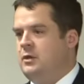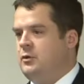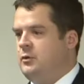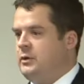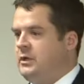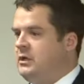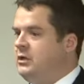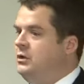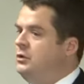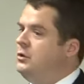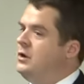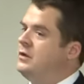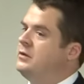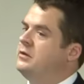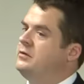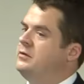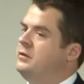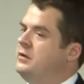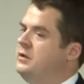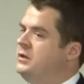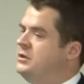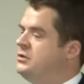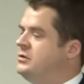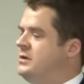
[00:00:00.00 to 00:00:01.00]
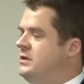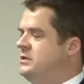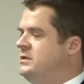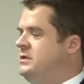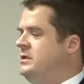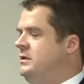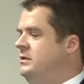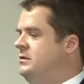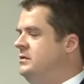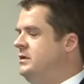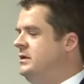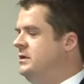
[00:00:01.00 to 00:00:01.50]
We can do other
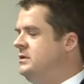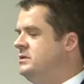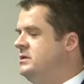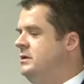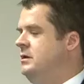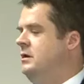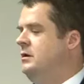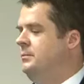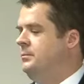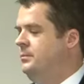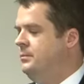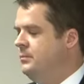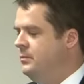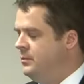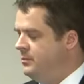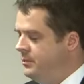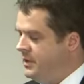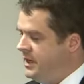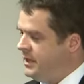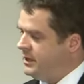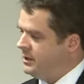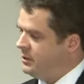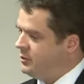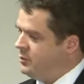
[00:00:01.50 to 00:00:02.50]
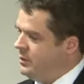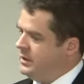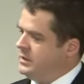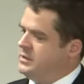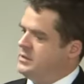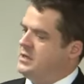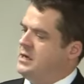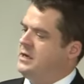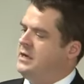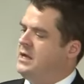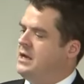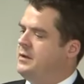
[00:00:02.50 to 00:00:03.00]
interesting things that make it
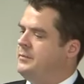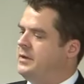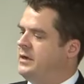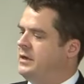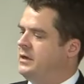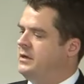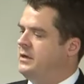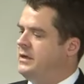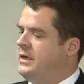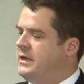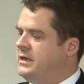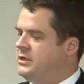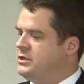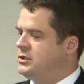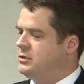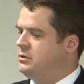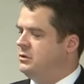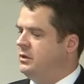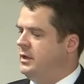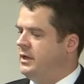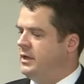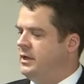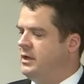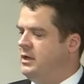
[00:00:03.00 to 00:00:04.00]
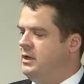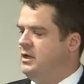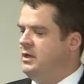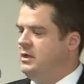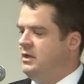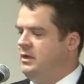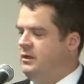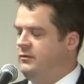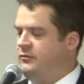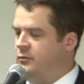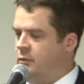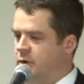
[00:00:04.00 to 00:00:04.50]
quite dynamic in nature. Like
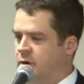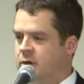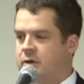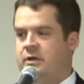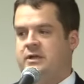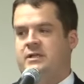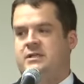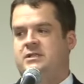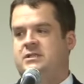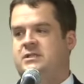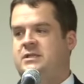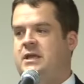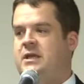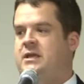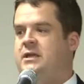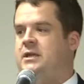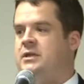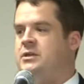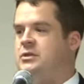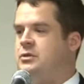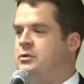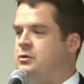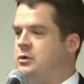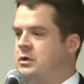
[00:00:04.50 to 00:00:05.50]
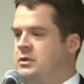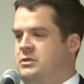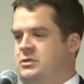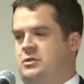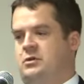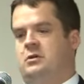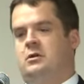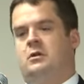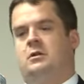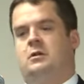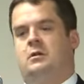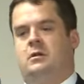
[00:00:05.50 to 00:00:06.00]
if we were going to send it to a
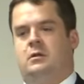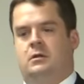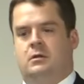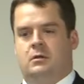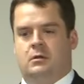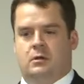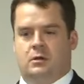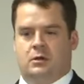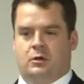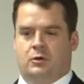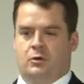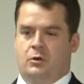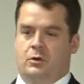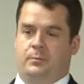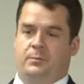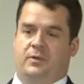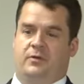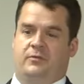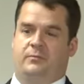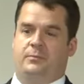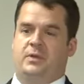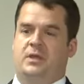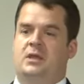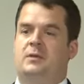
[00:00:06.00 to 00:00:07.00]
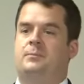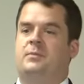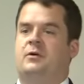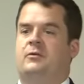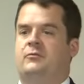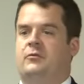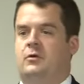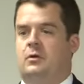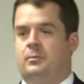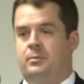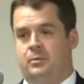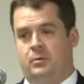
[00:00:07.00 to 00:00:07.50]
certain group of people
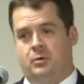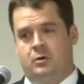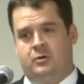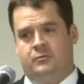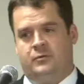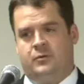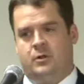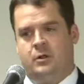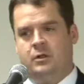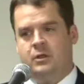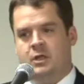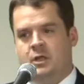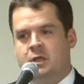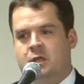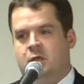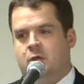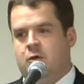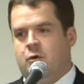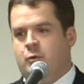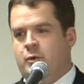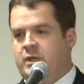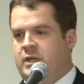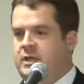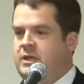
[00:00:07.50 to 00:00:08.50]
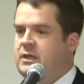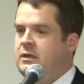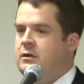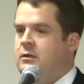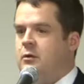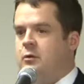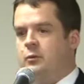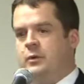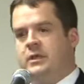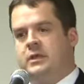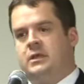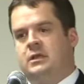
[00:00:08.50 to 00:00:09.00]
for approval, we
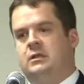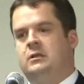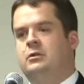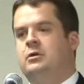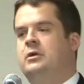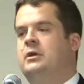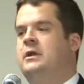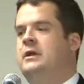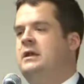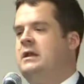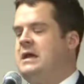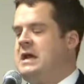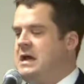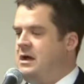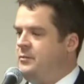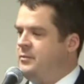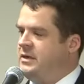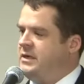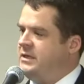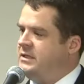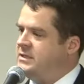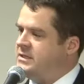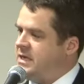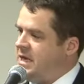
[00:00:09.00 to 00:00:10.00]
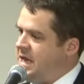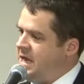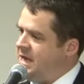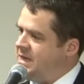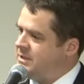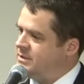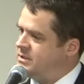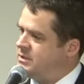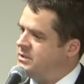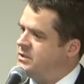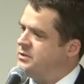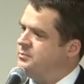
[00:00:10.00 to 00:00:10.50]
can look at how many
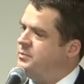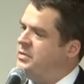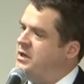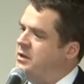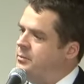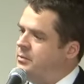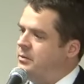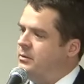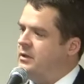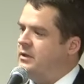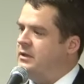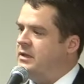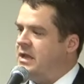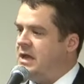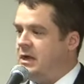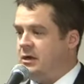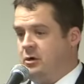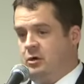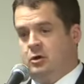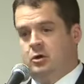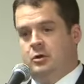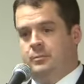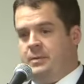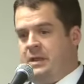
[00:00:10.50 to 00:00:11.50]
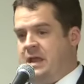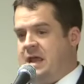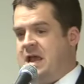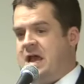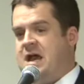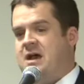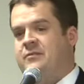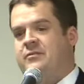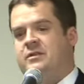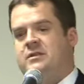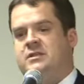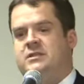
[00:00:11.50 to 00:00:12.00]
tasks people in that group
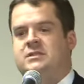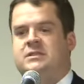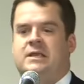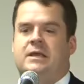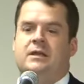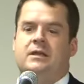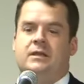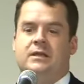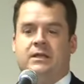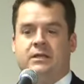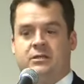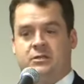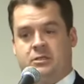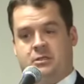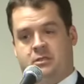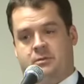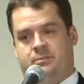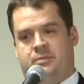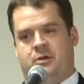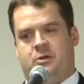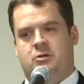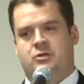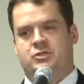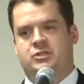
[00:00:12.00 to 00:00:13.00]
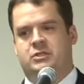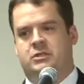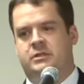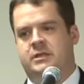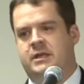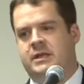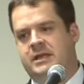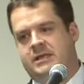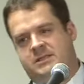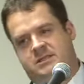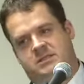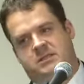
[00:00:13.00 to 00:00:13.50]
have and send it to the person
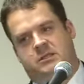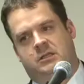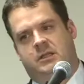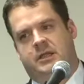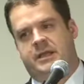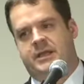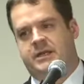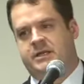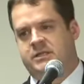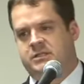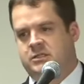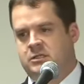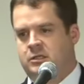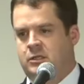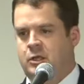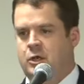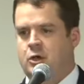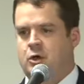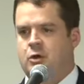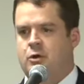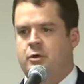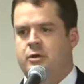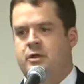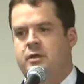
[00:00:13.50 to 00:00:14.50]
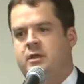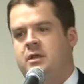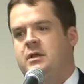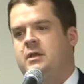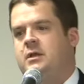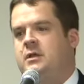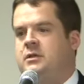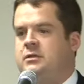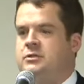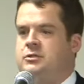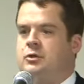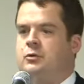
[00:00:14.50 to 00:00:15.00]
that has the lightest load,
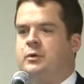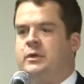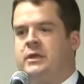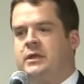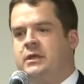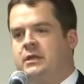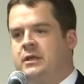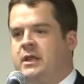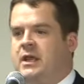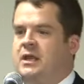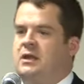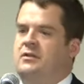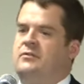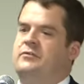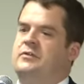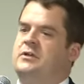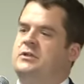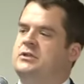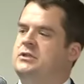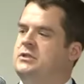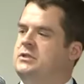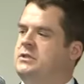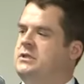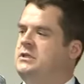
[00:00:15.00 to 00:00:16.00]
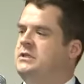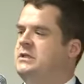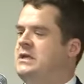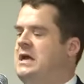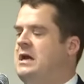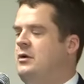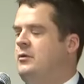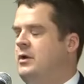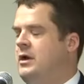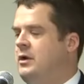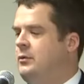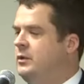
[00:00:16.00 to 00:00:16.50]
so we can gain efficiencies
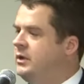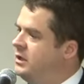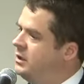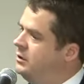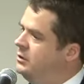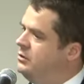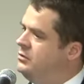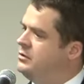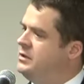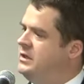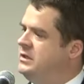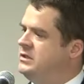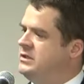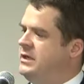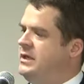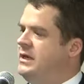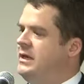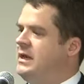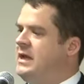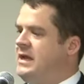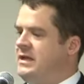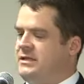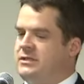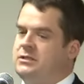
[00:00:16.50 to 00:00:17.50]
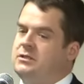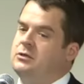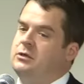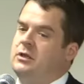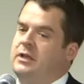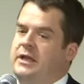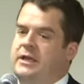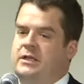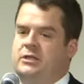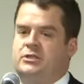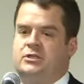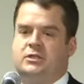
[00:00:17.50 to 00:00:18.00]
that way. We can do things like
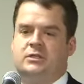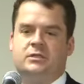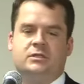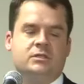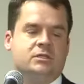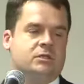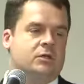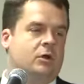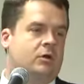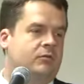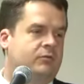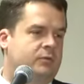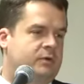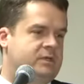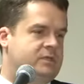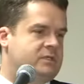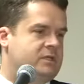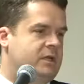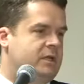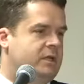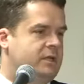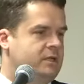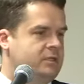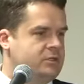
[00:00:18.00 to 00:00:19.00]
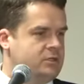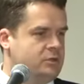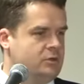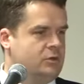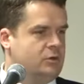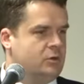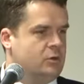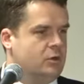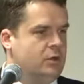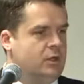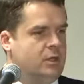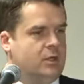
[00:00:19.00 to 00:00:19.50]
escalations. So if we send it
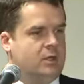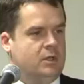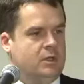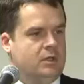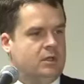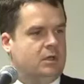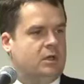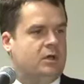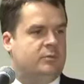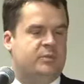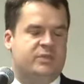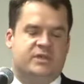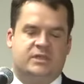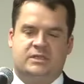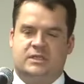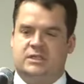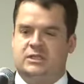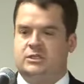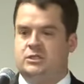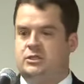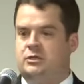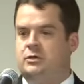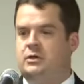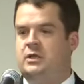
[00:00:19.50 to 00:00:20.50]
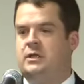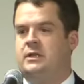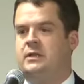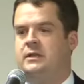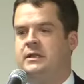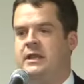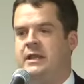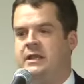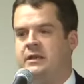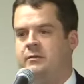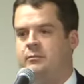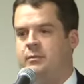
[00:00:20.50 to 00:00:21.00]
to a business unit
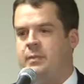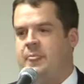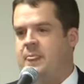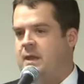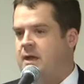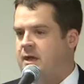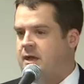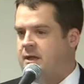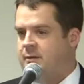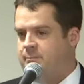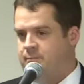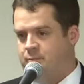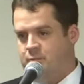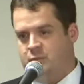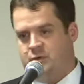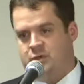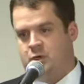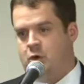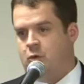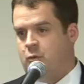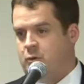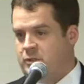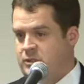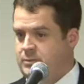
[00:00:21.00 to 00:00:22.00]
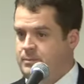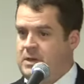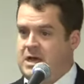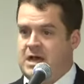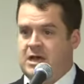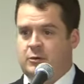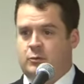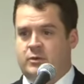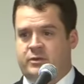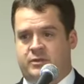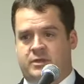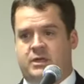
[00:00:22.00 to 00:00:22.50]
and they don't
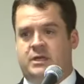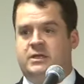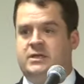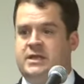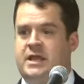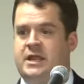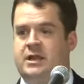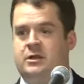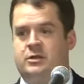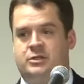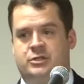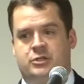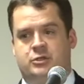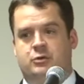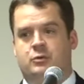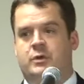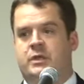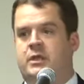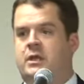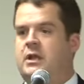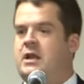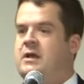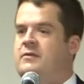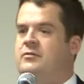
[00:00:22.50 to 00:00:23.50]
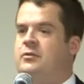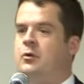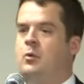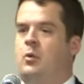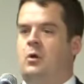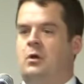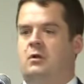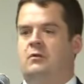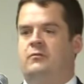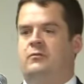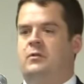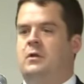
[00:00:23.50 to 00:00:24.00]
respond within a day or two, we can have the
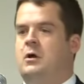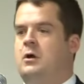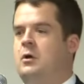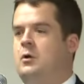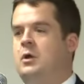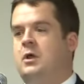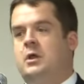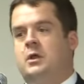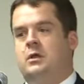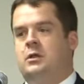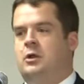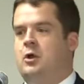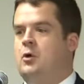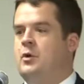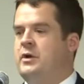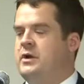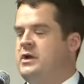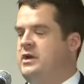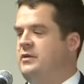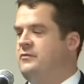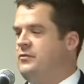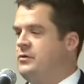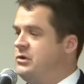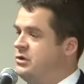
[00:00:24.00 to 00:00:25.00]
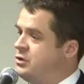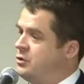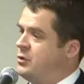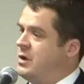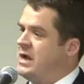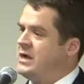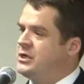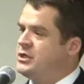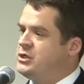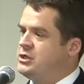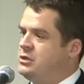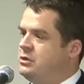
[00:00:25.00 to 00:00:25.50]
workflow go in a different
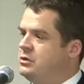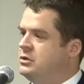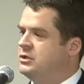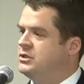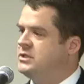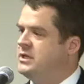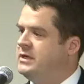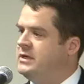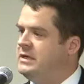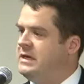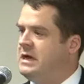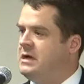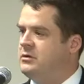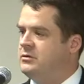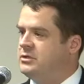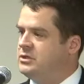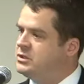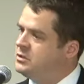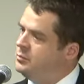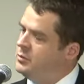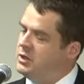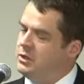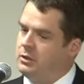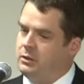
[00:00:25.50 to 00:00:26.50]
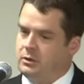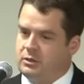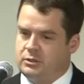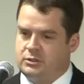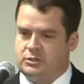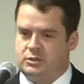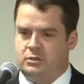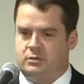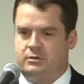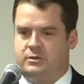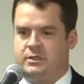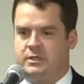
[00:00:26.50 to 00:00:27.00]
direction or send out some
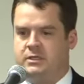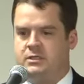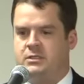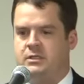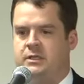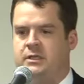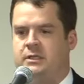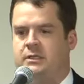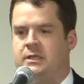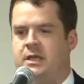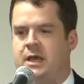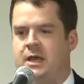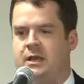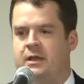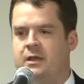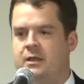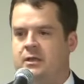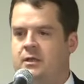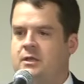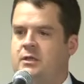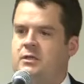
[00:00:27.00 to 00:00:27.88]
alerts or things like that.